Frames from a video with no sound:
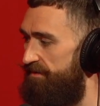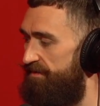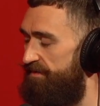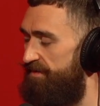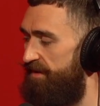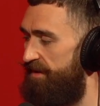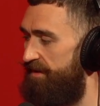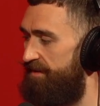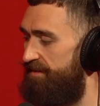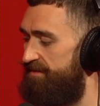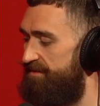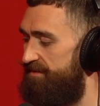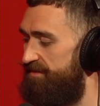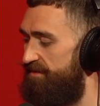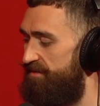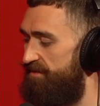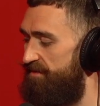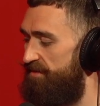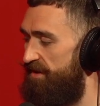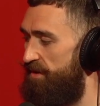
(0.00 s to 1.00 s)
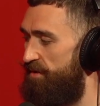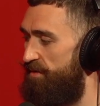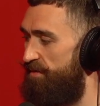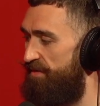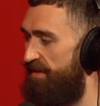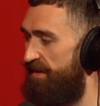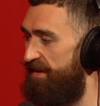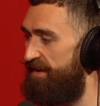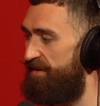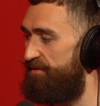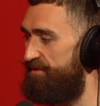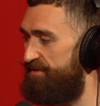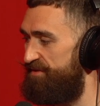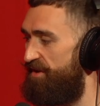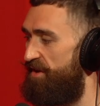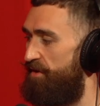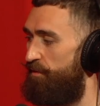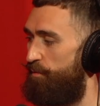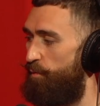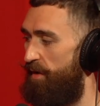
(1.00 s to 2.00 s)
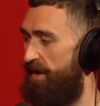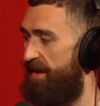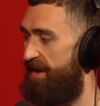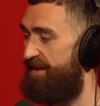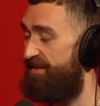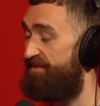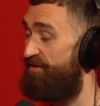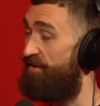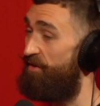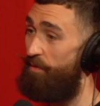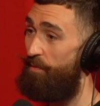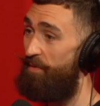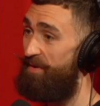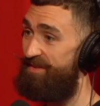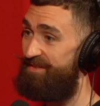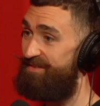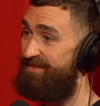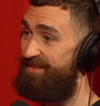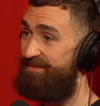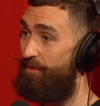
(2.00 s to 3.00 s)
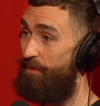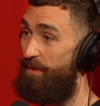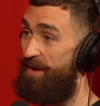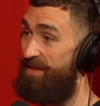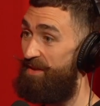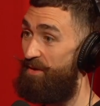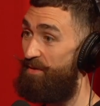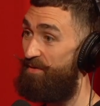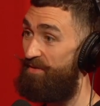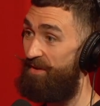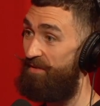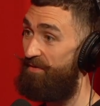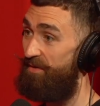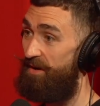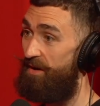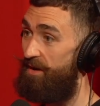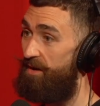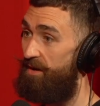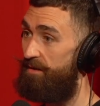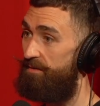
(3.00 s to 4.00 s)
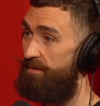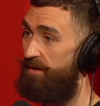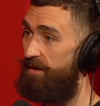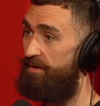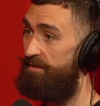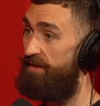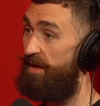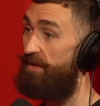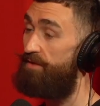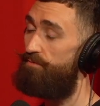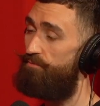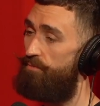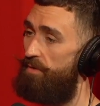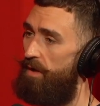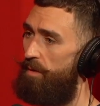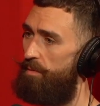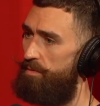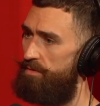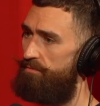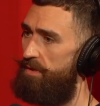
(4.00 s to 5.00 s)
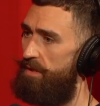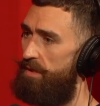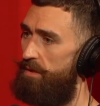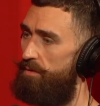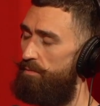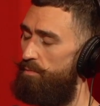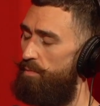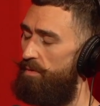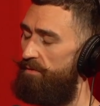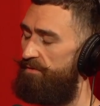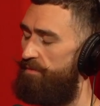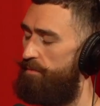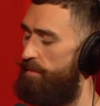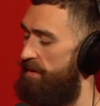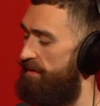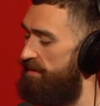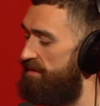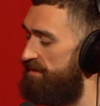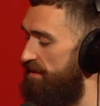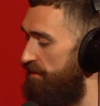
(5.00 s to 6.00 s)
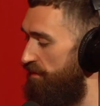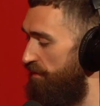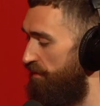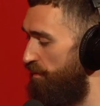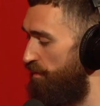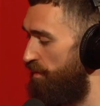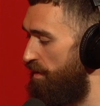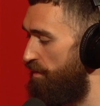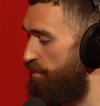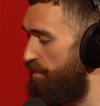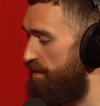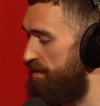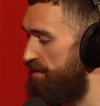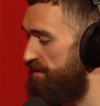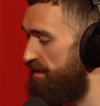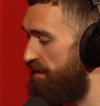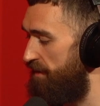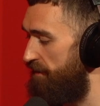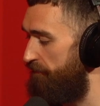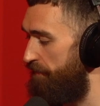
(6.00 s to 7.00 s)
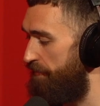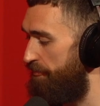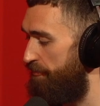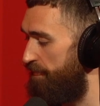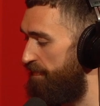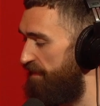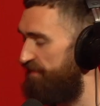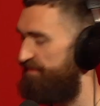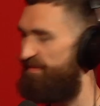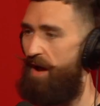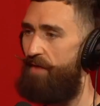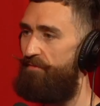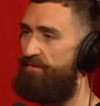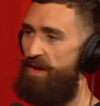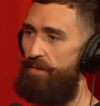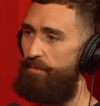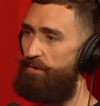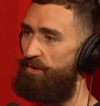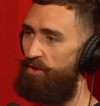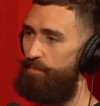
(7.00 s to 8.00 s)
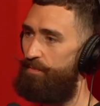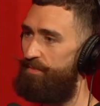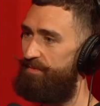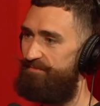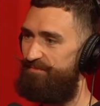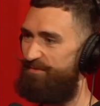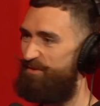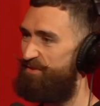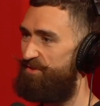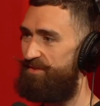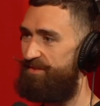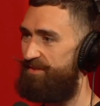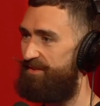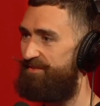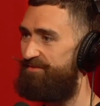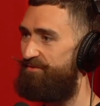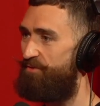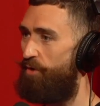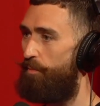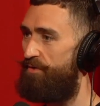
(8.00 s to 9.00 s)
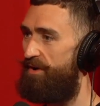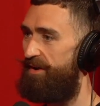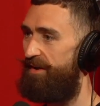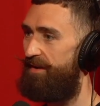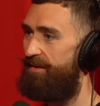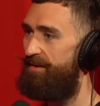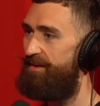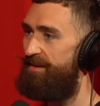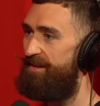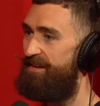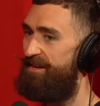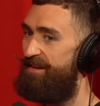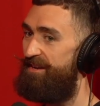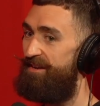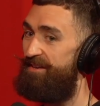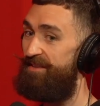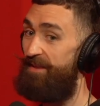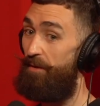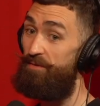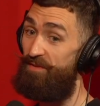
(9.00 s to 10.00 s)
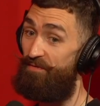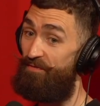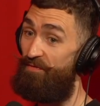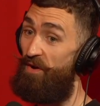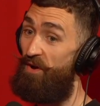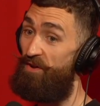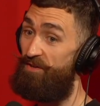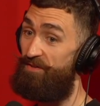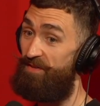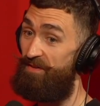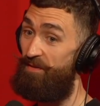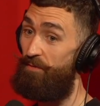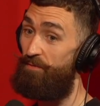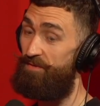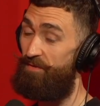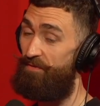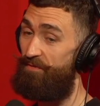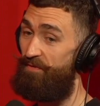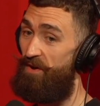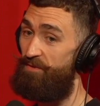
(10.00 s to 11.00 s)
things that you think of a certain way and always the way you think they are, and that was a really good one for me. The one was the 5 a.m. Club, which is a no-brainer. Yeah. That was I think it was the